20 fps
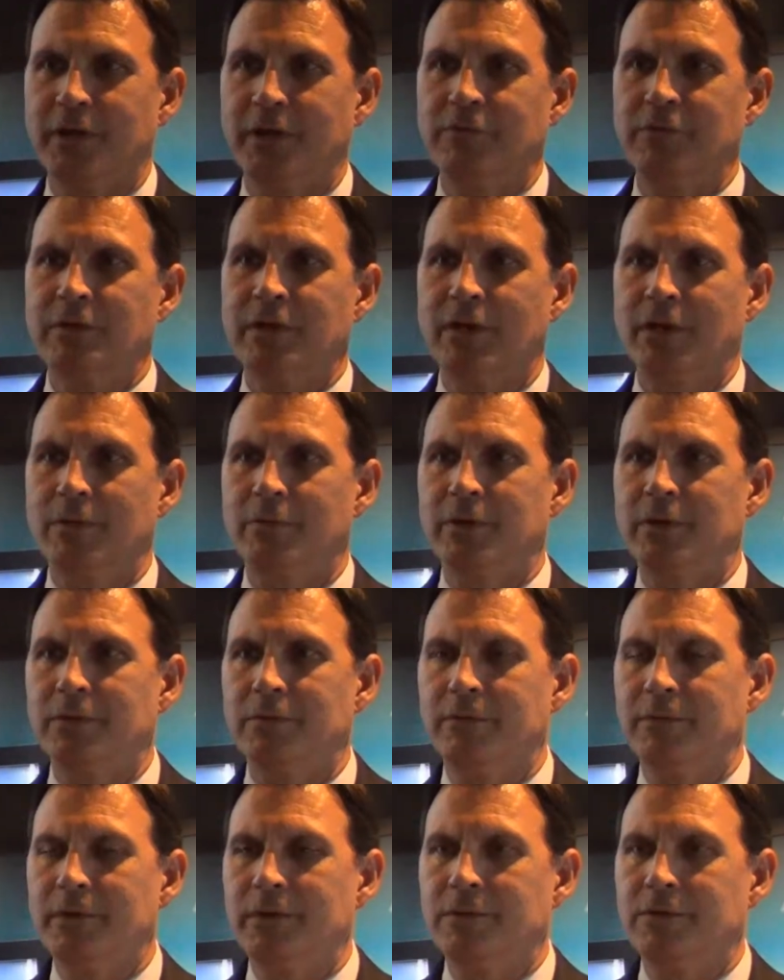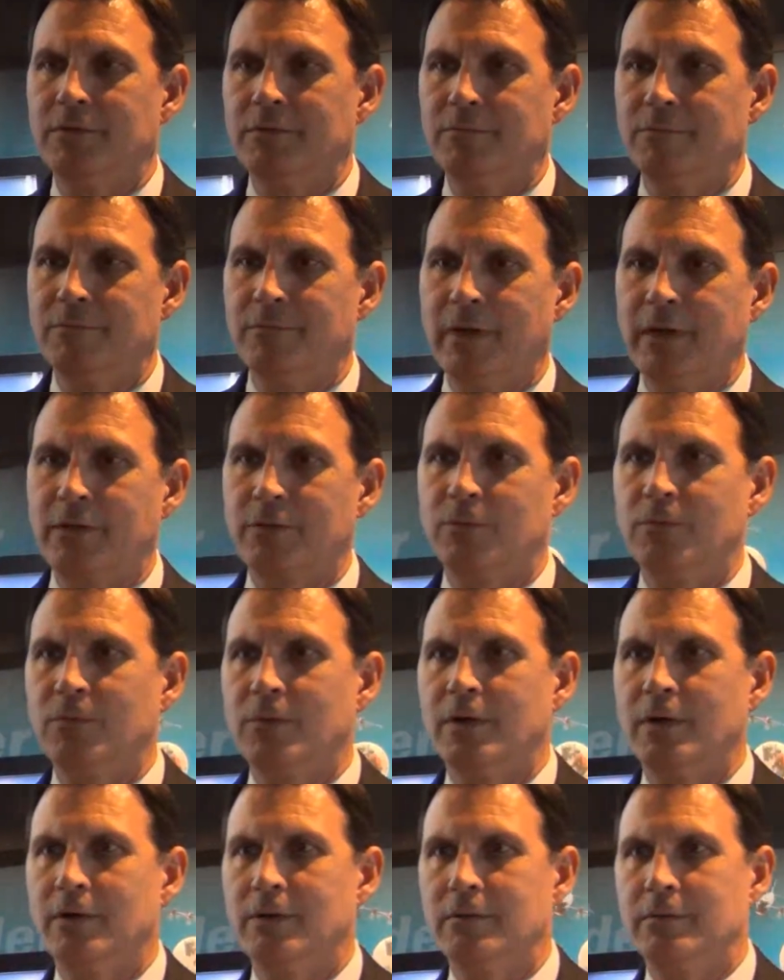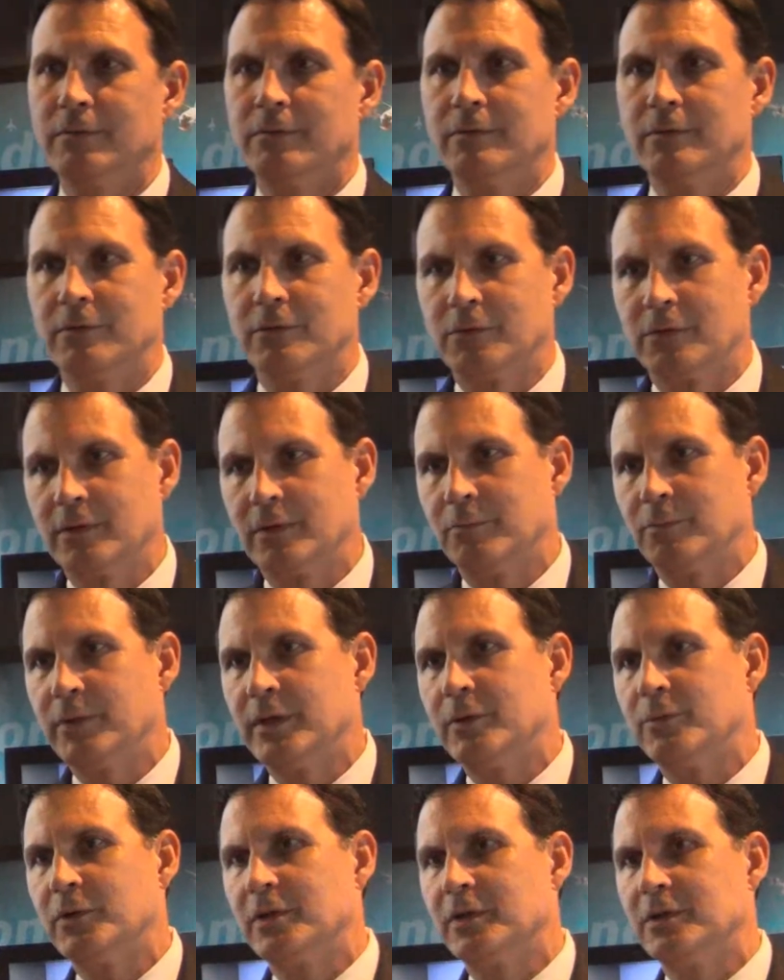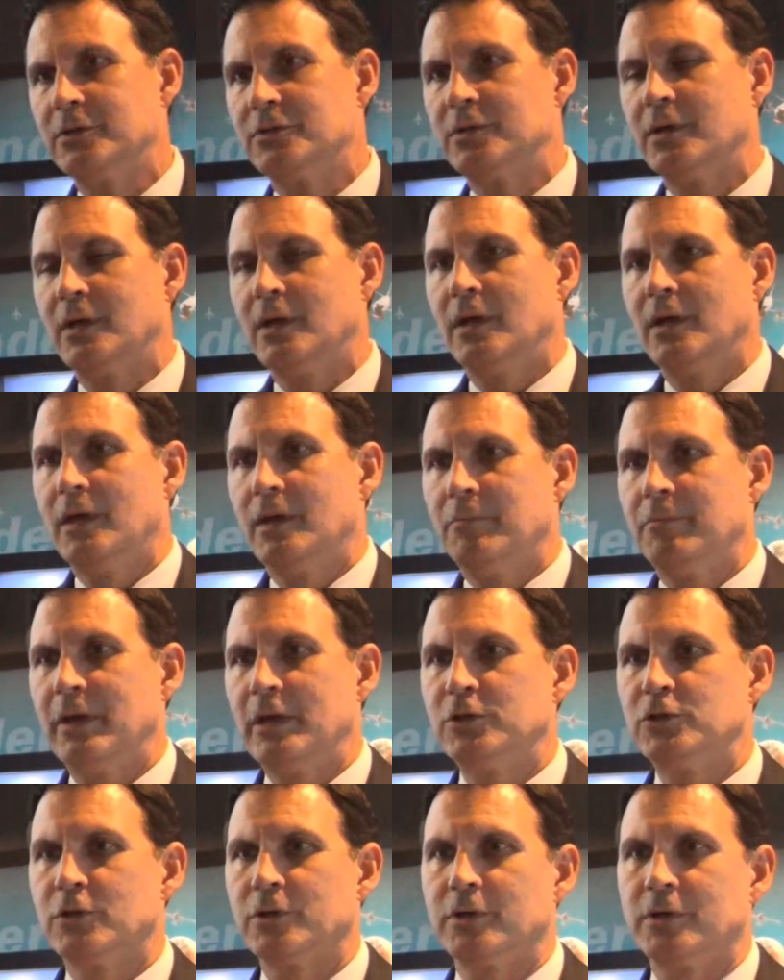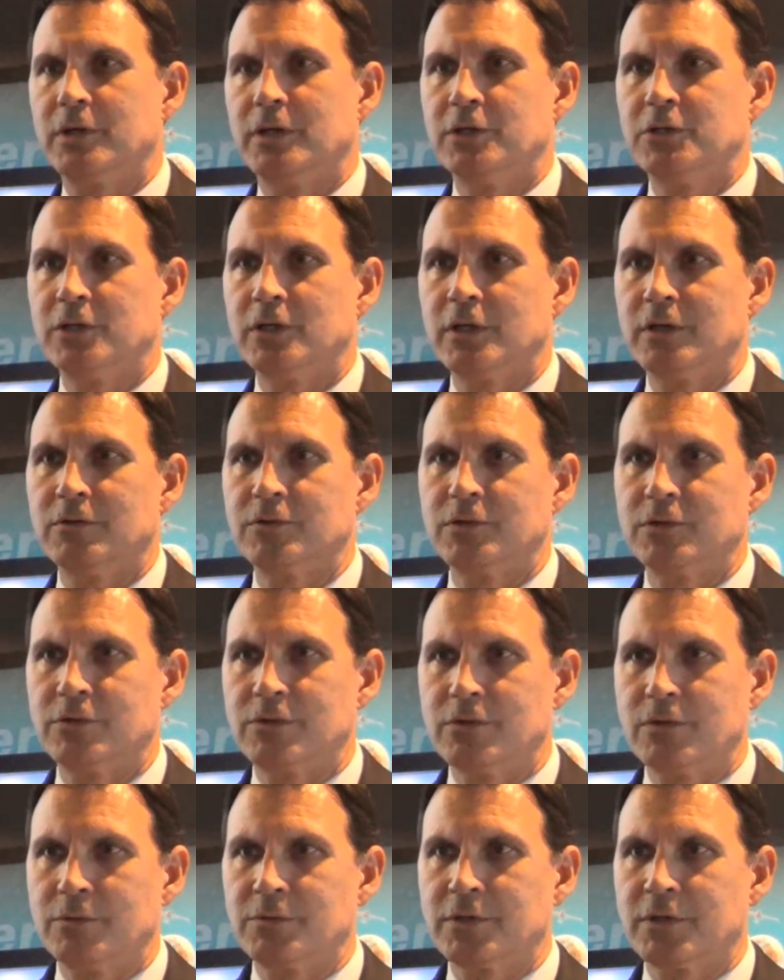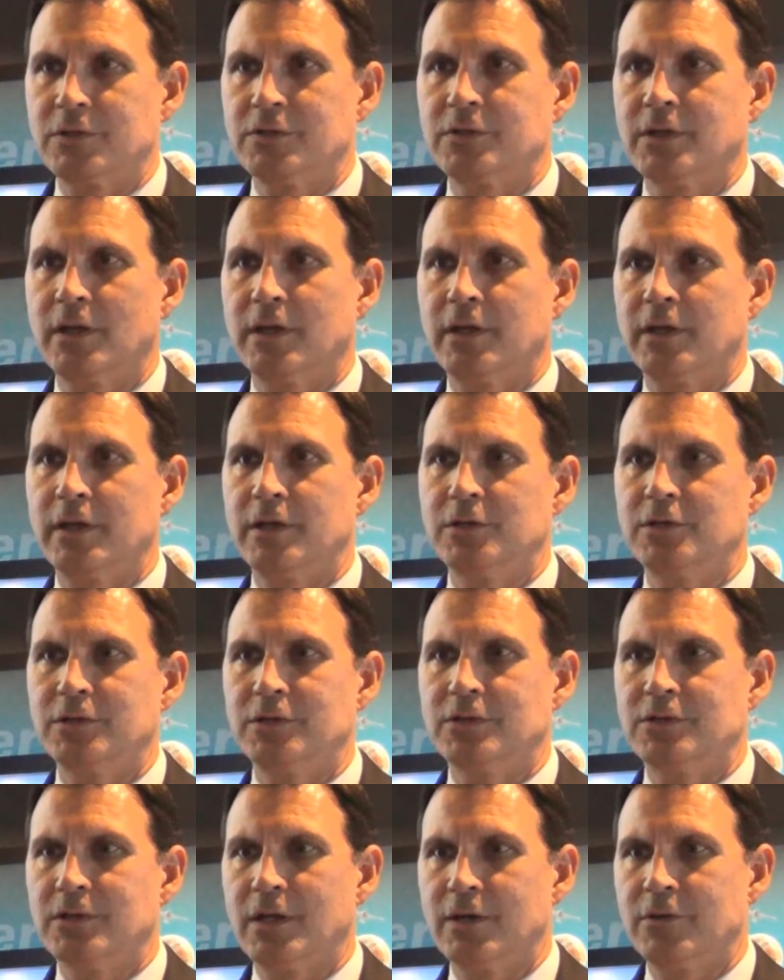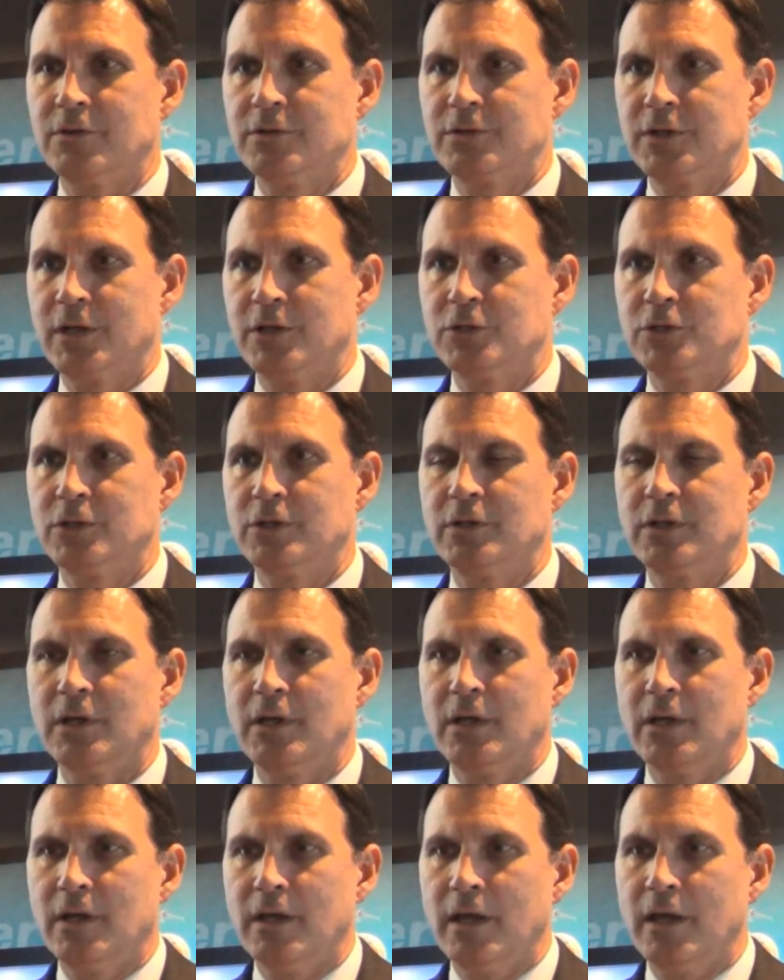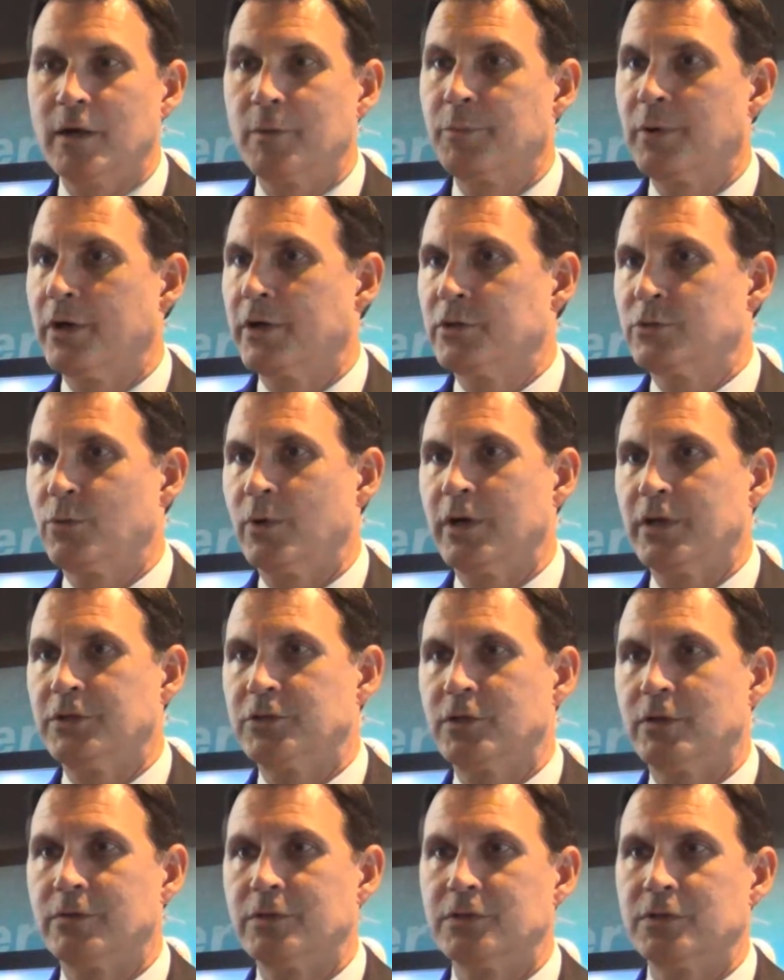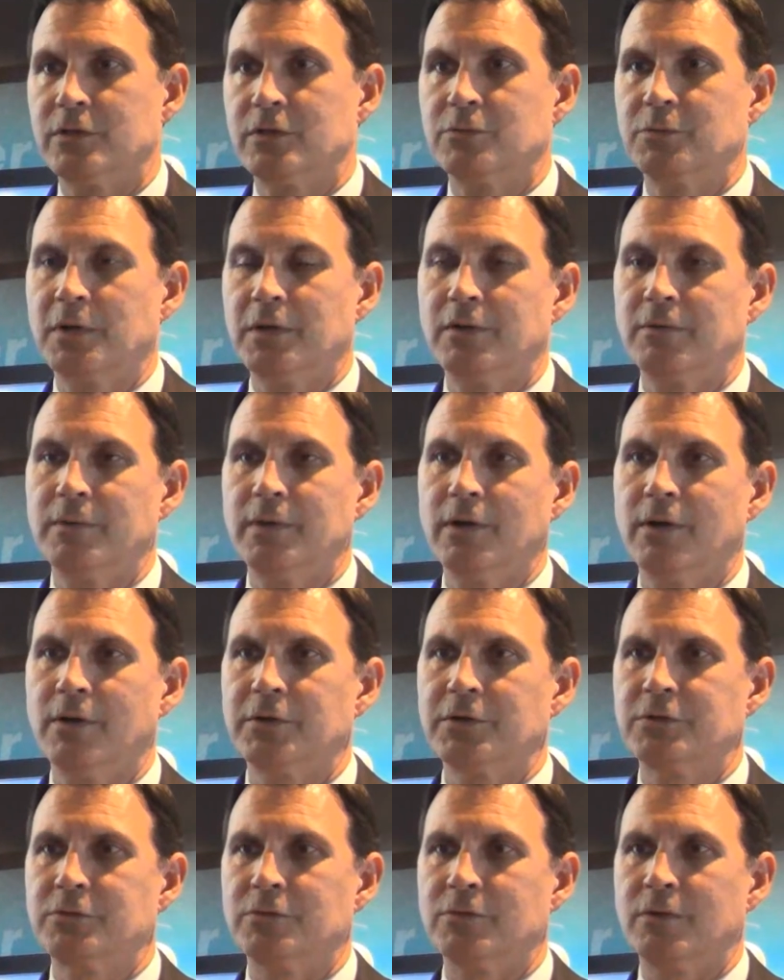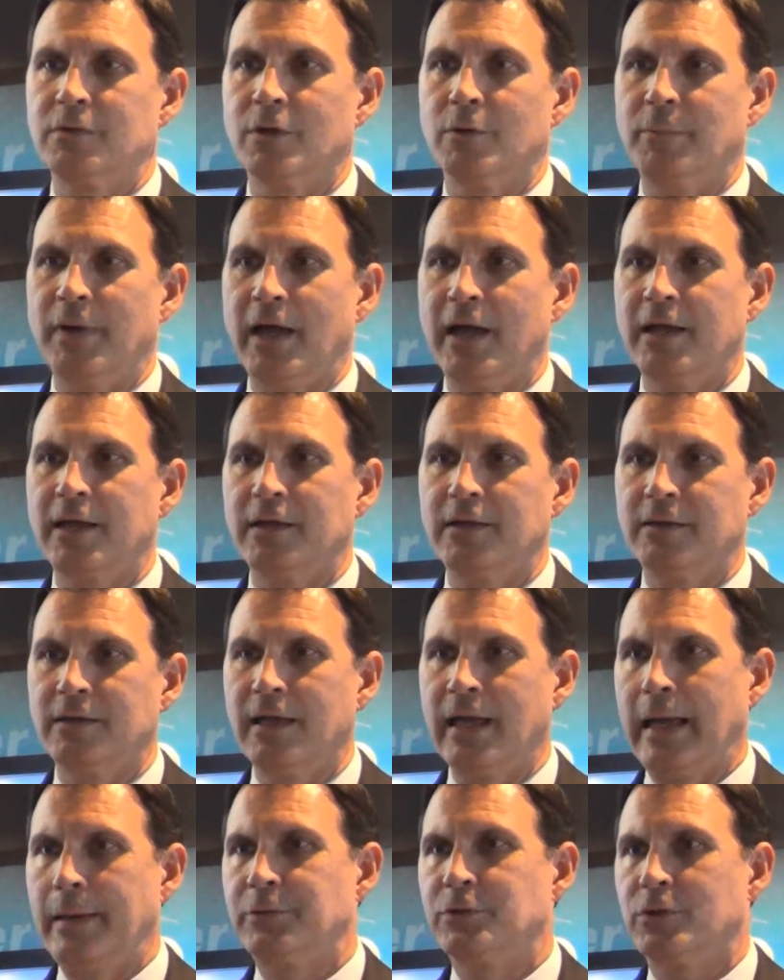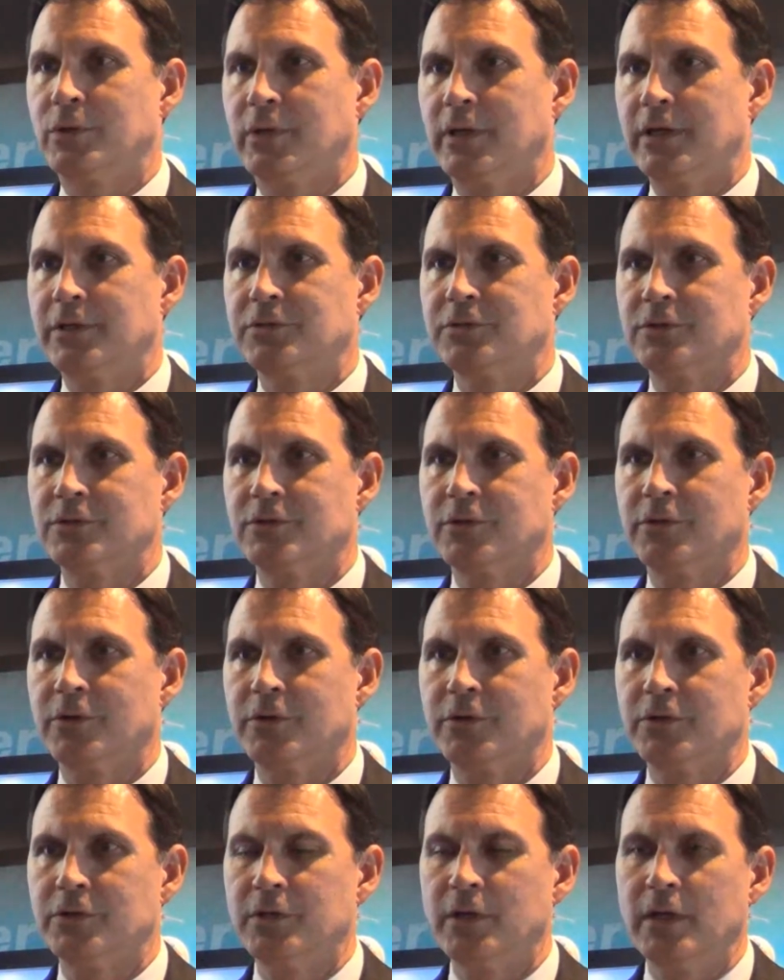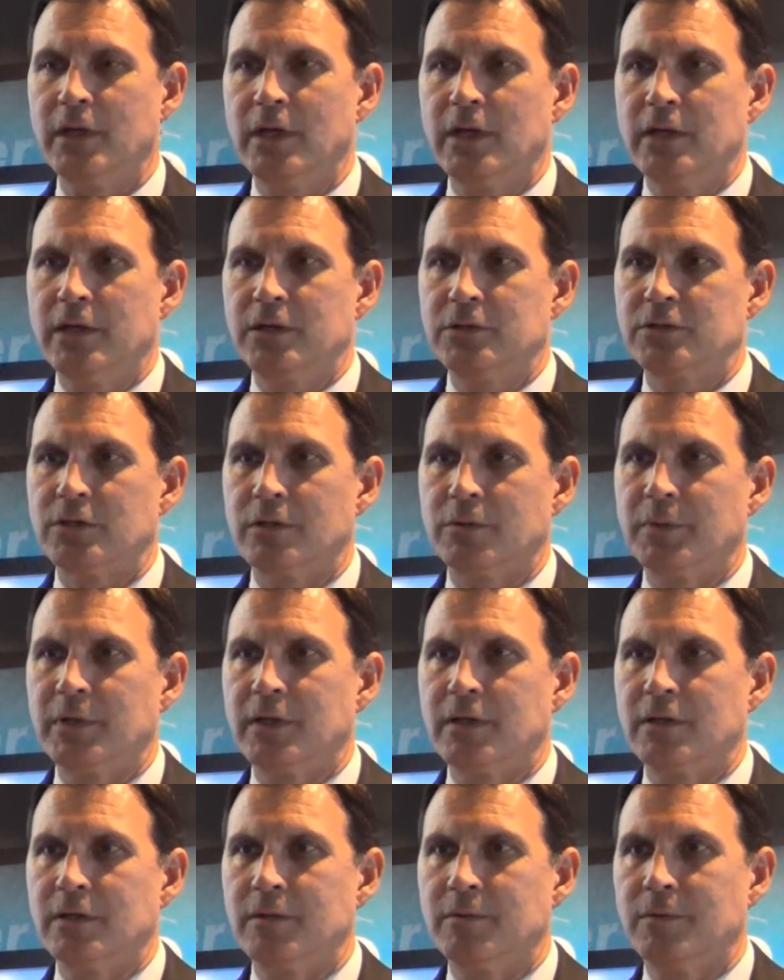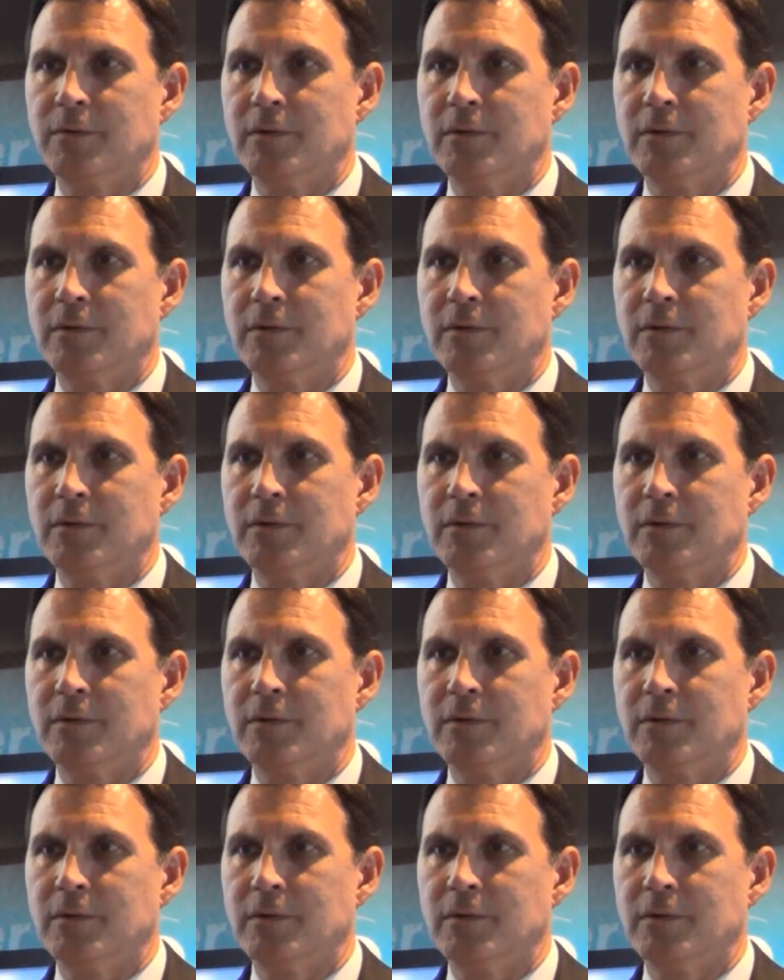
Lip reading: Every time we make or complete one of these major initiatives in terms of consolidation, standardization, enterprise-wide services, we always go back and capture the lessons learned so that we can